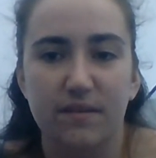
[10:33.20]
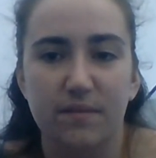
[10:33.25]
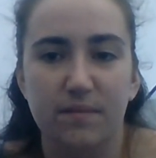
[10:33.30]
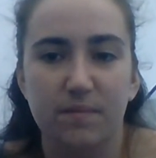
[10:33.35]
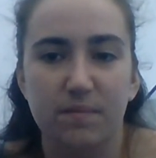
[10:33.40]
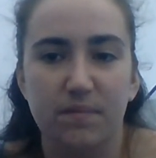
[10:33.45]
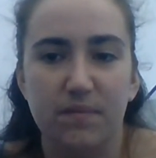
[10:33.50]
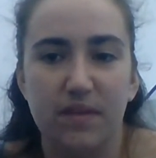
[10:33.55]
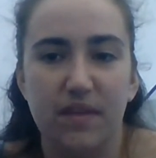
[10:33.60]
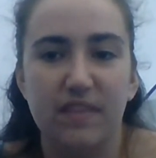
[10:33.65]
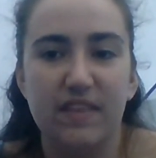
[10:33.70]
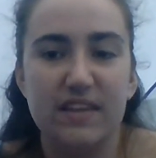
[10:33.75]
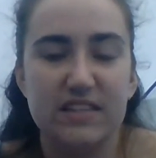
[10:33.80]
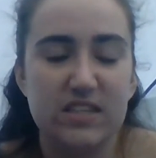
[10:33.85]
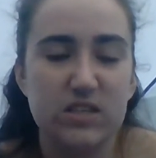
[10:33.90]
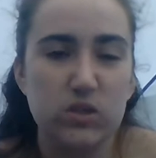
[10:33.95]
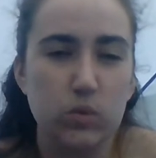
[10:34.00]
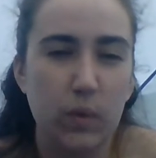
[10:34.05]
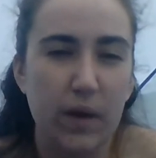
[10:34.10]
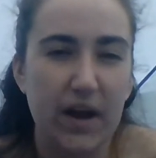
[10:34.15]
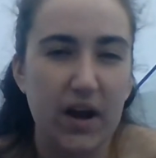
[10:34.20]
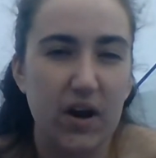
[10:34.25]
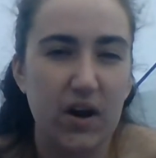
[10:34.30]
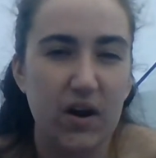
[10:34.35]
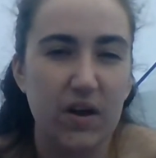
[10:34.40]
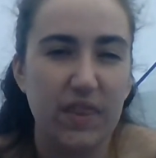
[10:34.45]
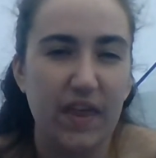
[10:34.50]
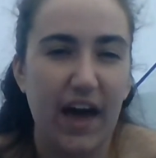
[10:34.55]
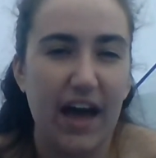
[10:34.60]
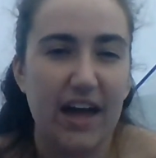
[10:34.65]
And this is where
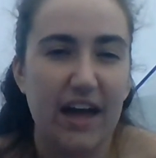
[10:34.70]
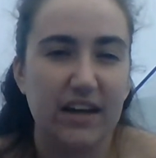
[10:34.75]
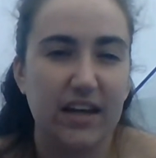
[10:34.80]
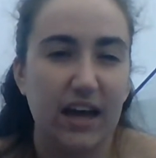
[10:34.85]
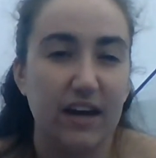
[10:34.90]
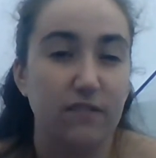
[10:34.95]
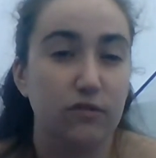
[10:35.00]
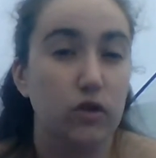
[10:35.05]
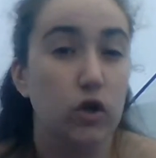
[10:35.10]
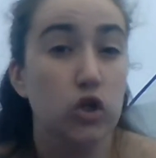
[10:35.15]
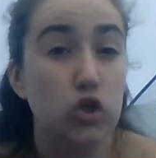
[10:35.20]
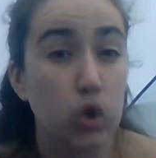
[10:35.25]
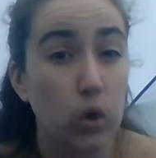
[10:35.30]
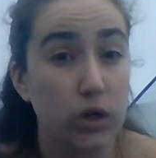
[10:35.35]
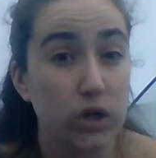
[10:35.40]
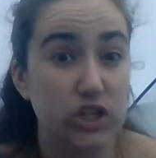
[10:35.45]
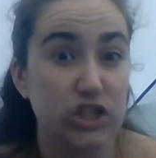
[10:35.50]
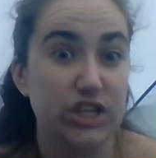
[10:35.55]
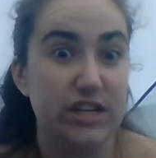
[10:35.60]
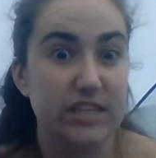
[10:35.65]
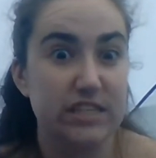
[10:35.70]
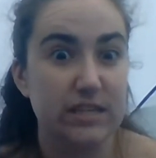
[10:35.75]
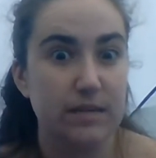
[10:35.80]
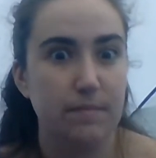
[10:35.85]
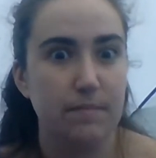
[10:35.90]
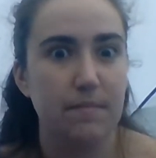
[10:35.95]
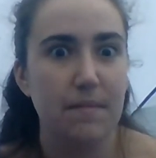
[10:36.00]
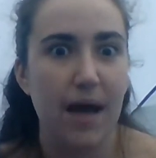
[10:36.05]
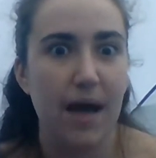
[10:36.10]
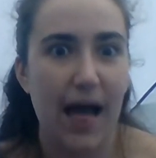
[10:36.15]
that kind of contortionism
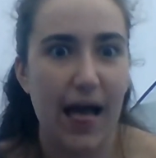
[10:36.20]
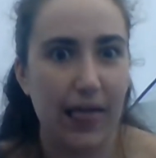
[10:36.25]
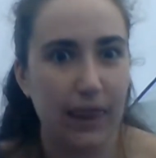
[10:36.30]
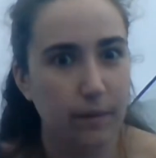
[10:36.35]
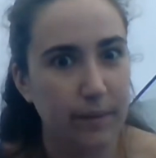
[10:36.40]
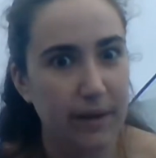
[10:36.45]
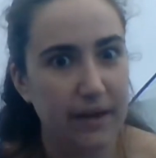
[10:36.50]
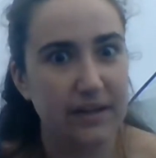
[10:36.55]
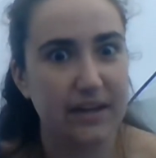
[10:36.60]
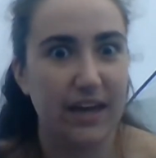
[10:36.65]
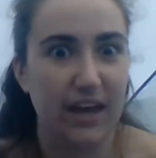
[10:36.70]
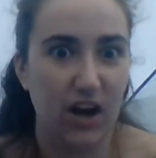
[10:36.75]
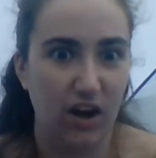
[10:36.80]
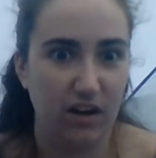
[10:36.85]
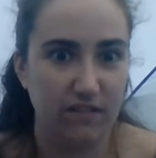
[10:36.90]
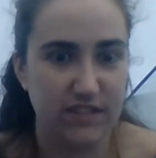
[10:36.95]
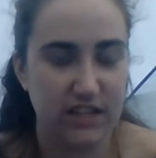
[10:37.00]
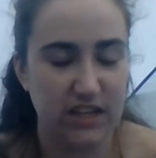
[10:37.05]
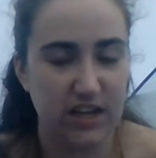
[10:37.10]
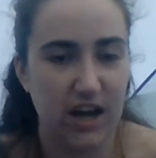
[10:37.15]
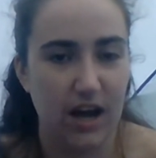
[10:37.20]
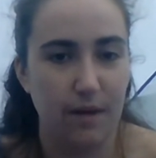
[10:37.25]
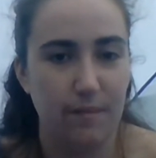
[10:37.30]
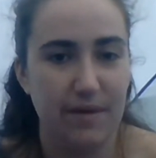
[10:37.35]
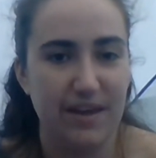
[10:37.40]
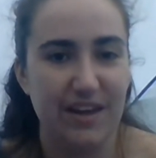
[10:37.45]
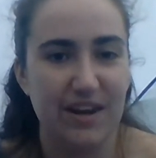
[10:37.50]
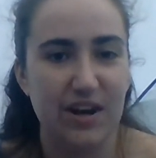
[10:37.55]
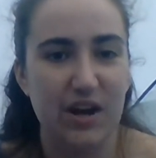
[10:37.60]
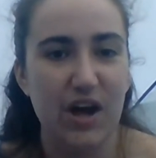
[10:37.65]
element can often come
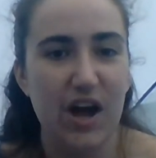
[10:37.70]
in.